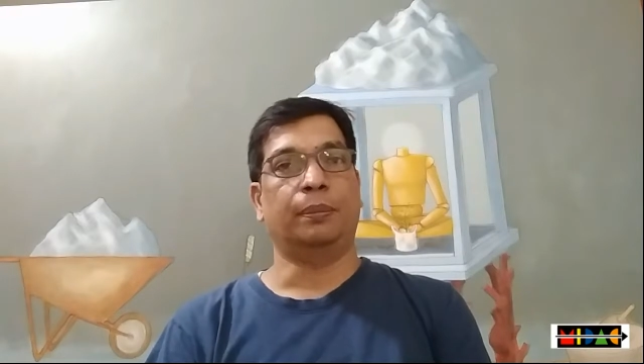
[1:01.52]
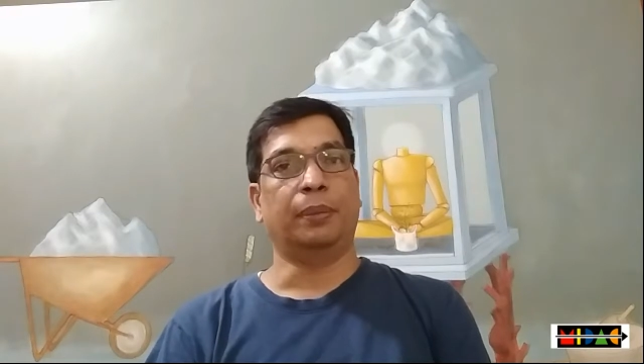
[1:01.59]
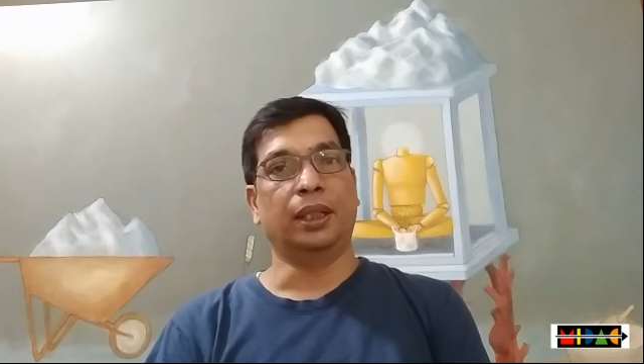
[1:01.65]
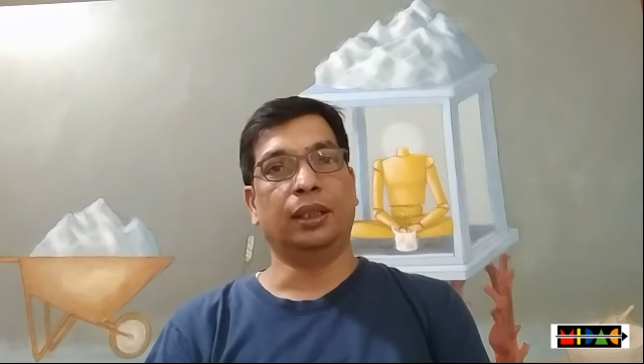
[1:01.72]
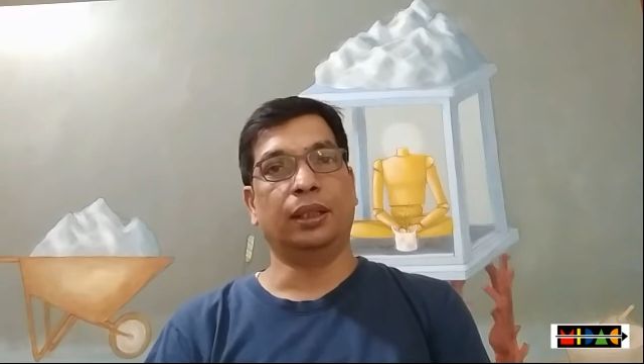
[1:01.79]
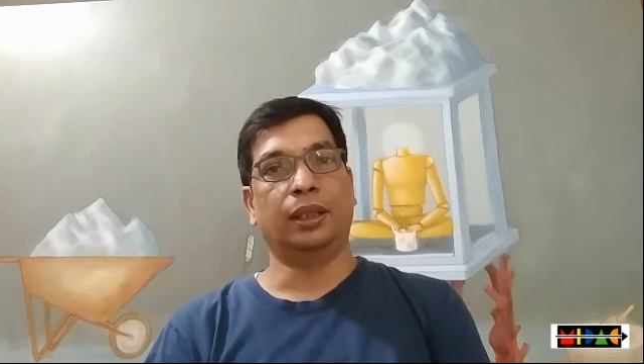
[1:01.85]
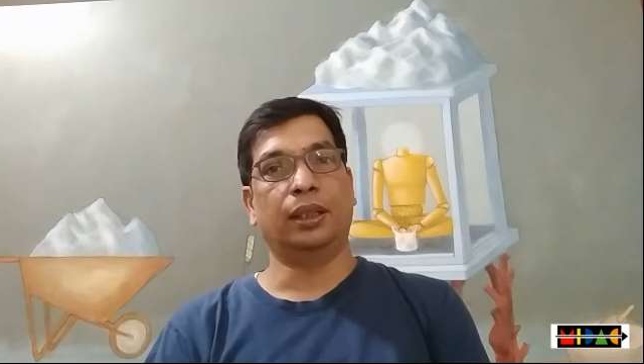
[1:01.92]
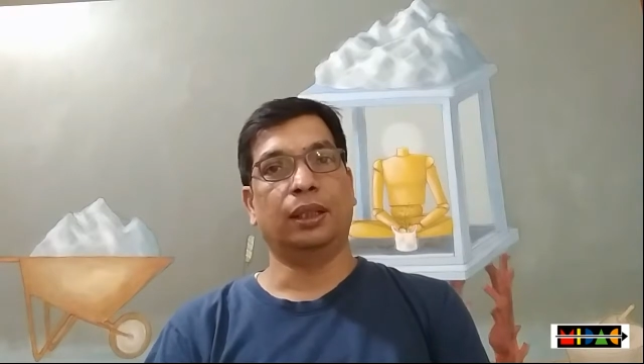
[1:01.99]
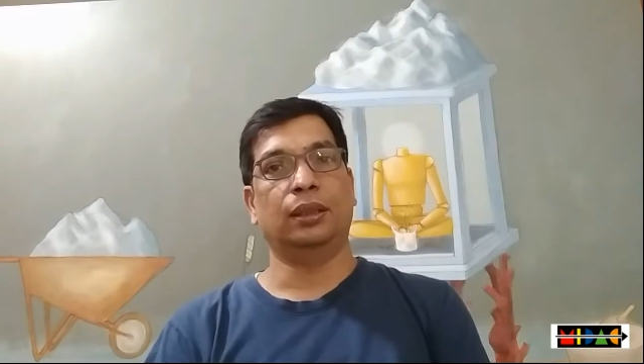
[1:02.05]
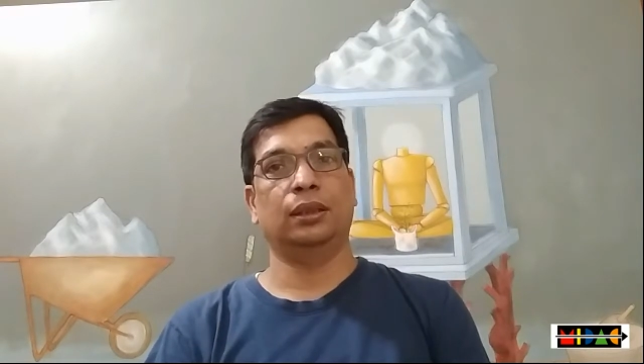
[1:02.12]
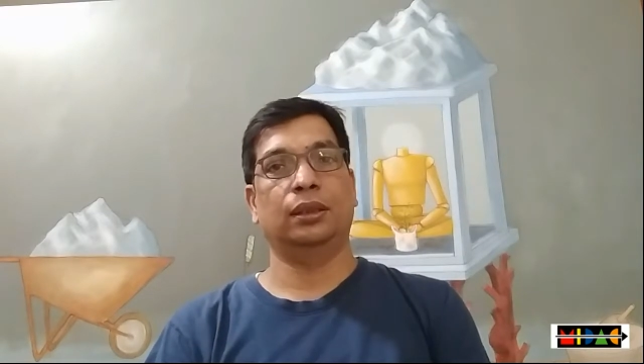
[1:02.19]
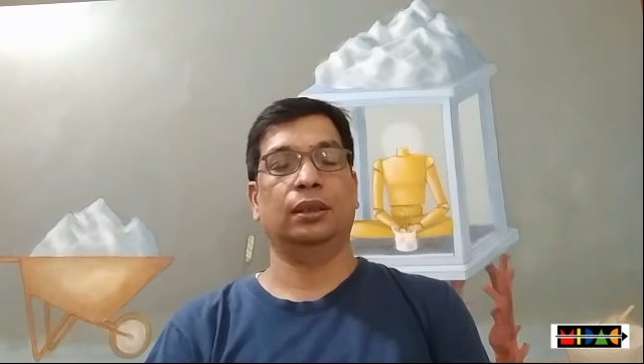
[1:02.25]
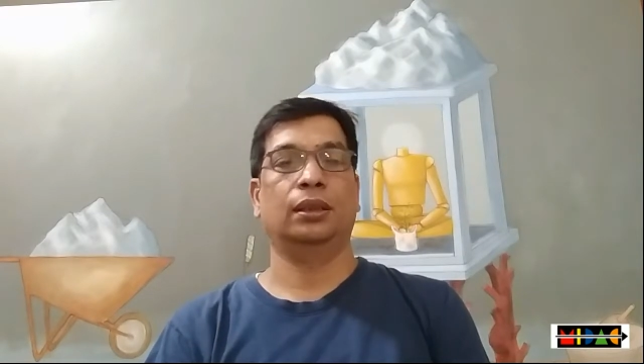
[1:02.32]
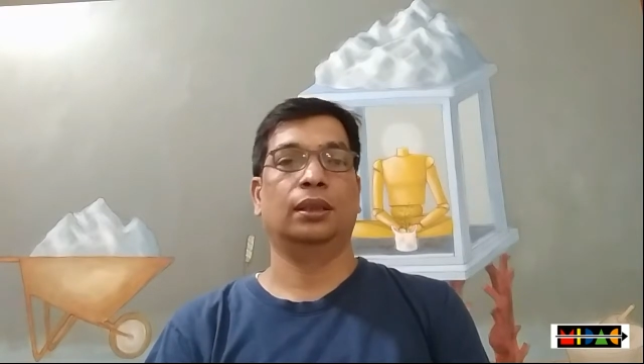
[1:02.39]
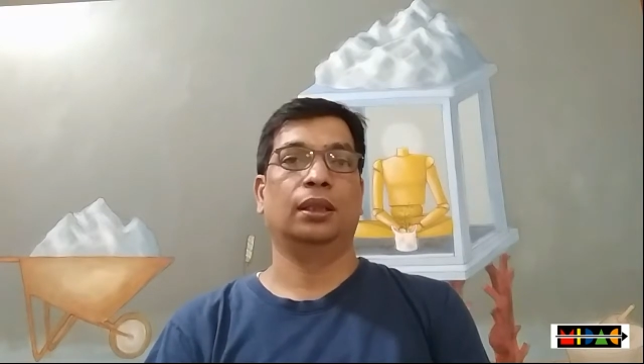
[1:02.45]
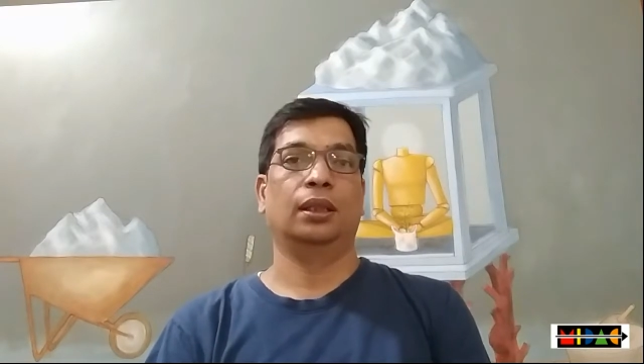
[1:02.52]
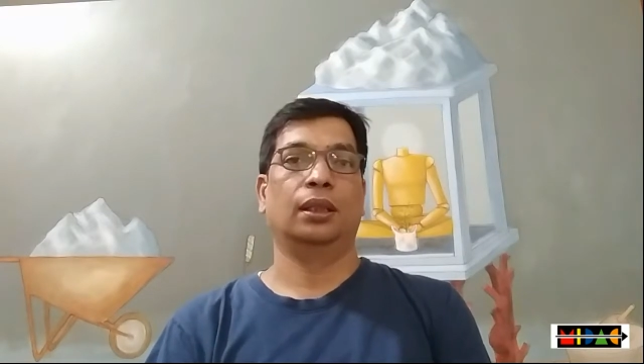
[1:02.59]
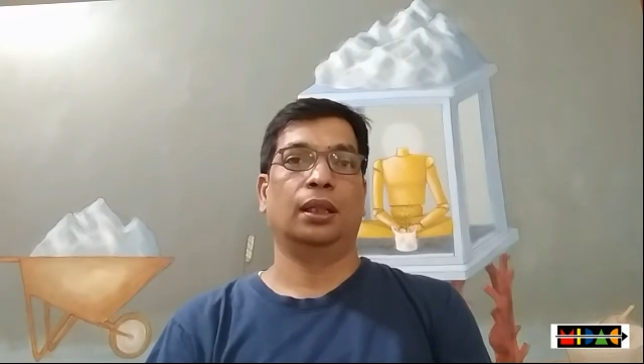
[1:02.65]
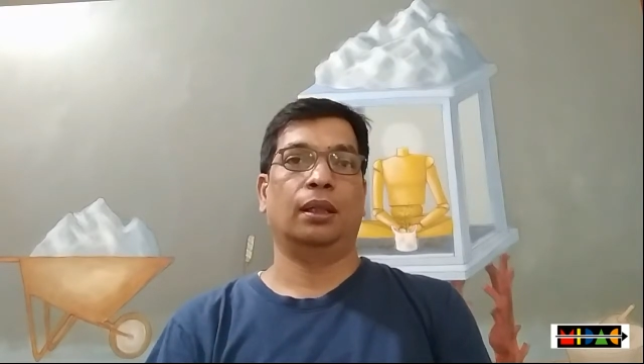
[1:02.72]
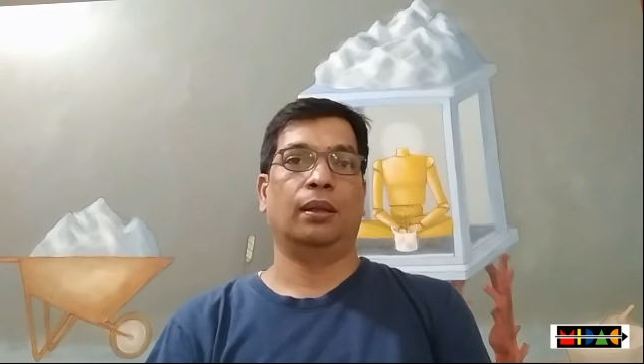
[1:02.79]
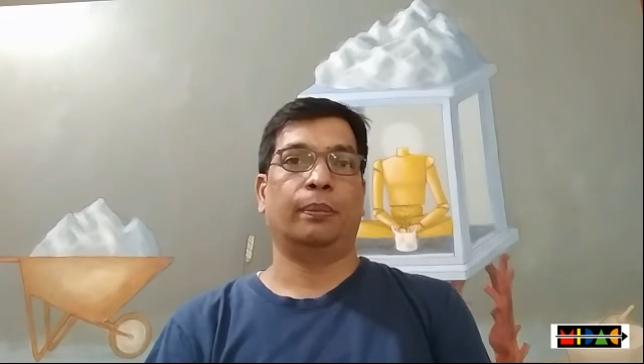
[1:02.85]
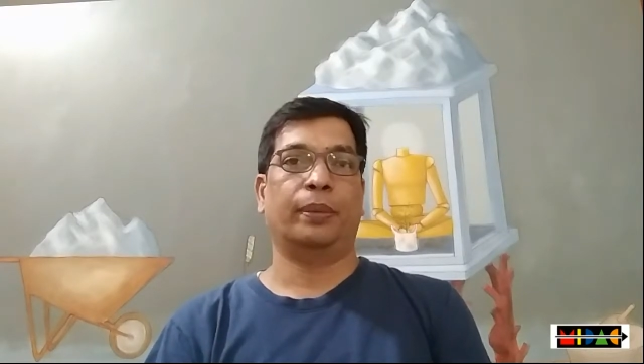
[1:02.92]
painting,
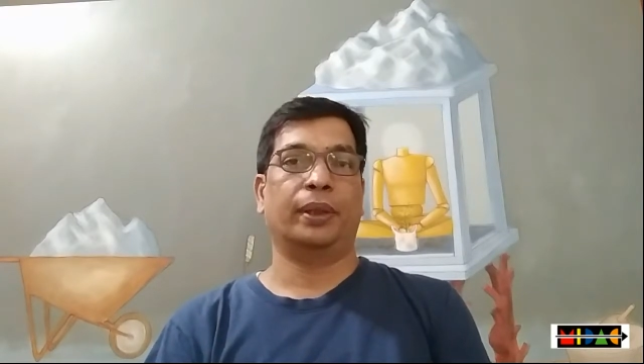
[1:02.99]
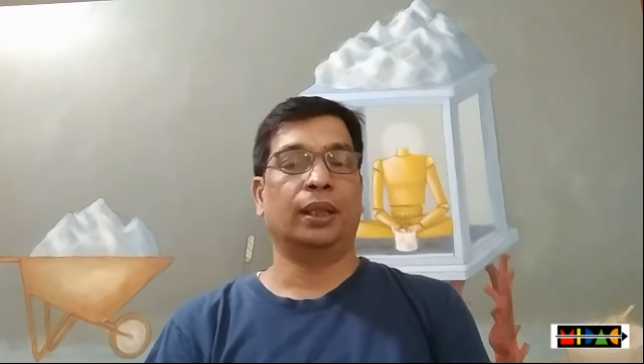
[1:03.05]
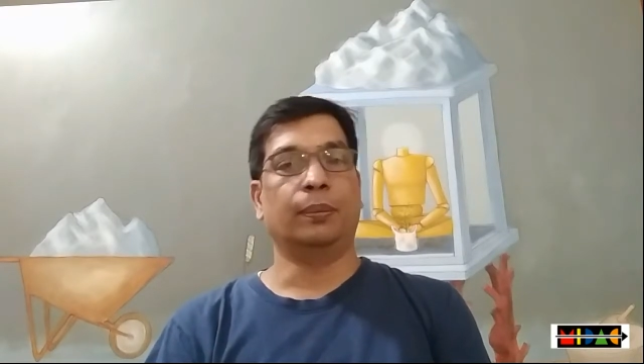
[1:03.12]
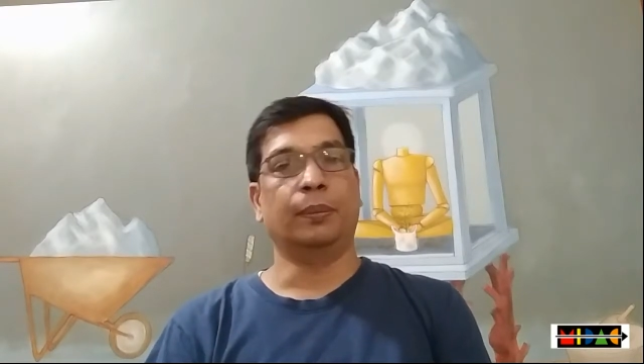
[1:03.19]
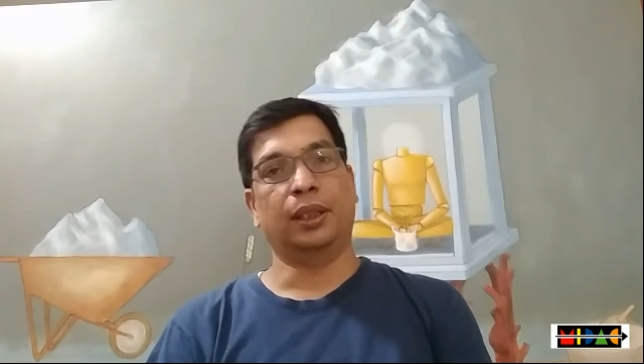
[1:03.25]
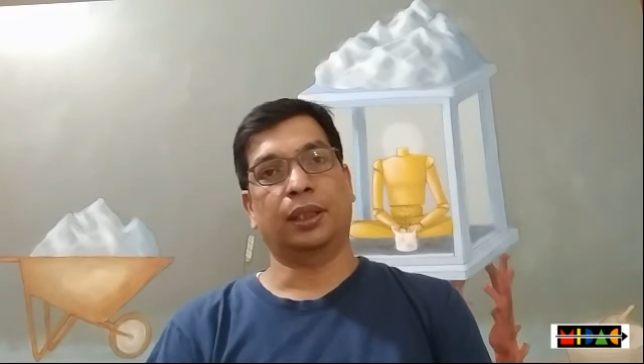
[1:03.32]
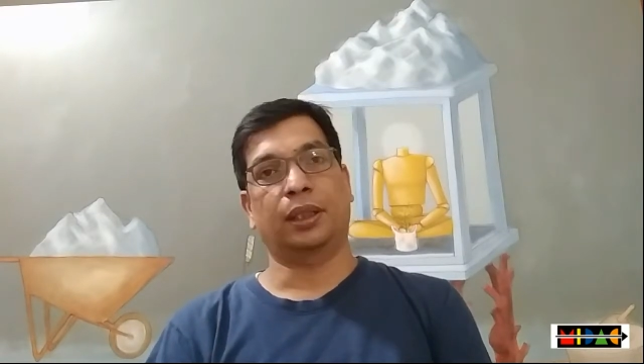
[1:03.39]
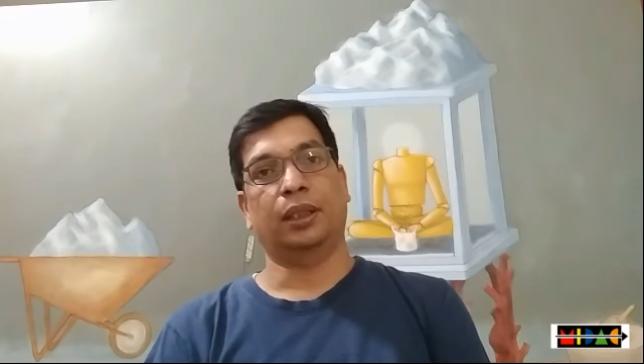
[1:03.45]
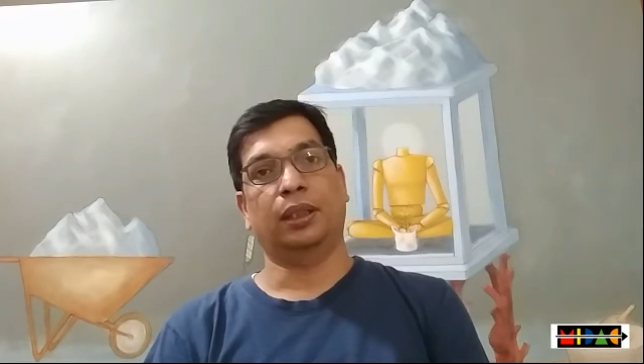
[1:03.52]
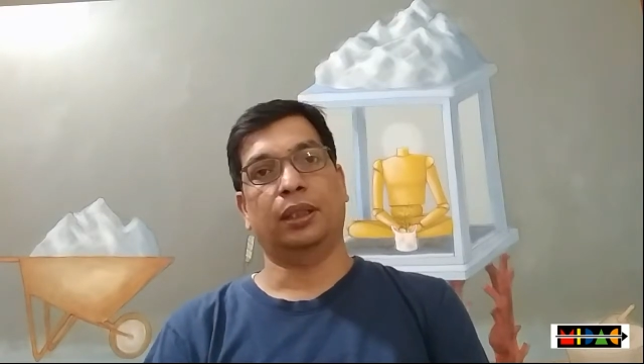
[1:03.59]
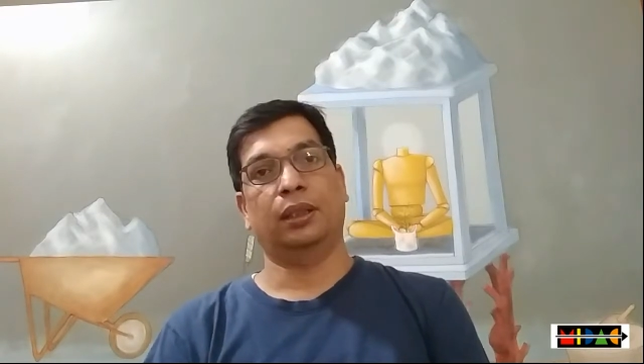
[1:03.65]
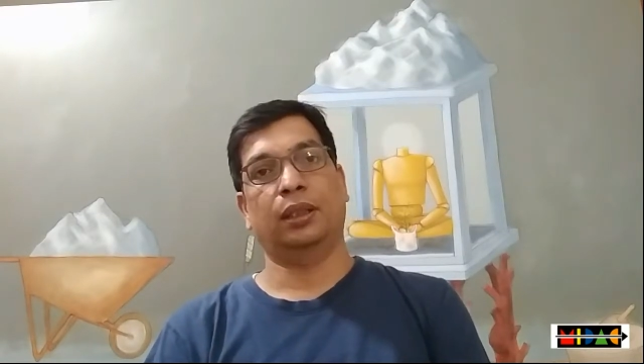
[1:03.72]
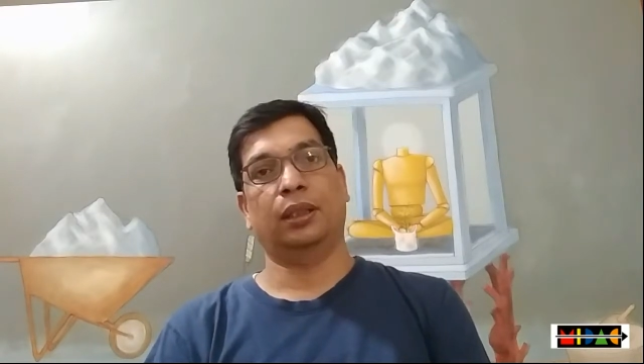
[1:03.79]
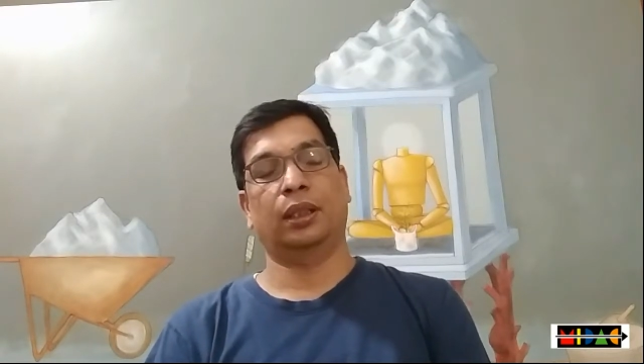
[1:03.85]
printmaking,